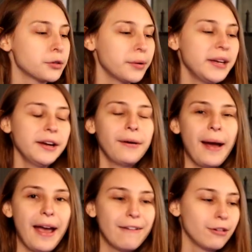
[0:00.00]
So here
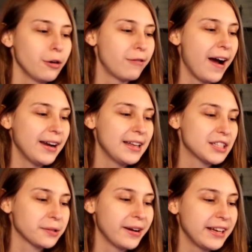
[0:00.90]
I have a lot of
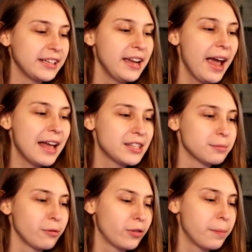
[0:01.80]
highlights already and
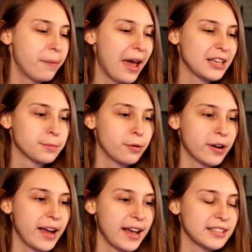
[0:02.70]
some of the past
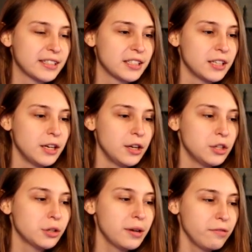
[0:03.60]
broadcasts.
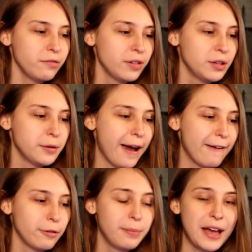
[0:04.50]
So if you
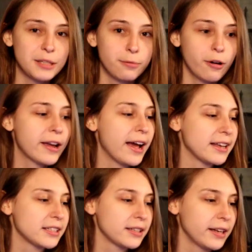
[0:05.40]
have a past
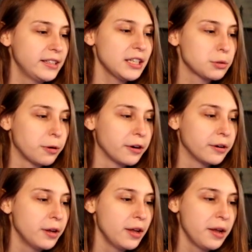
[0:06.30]
broadcast like this
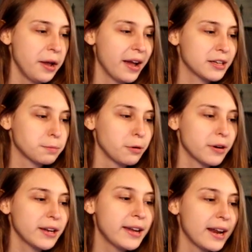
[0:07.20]
one,
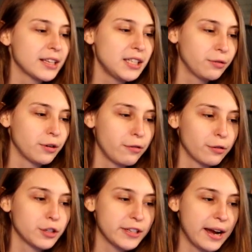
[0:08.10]
exploring Galaxy for the
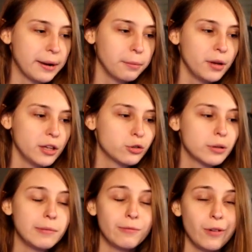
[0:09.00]
first time,
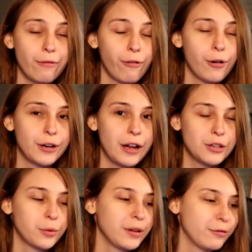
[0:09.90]
stream four hundred
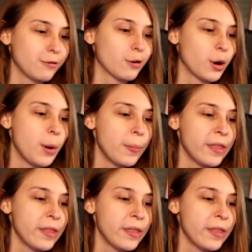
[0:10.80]
twenty-four,